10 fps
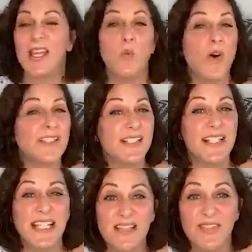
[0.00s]
He
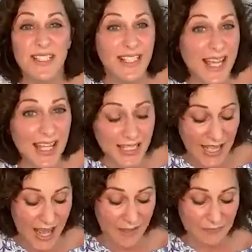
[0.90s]
wasn't even king
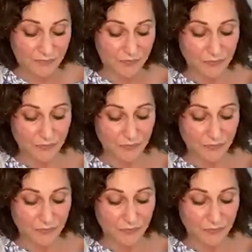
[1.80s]
yet.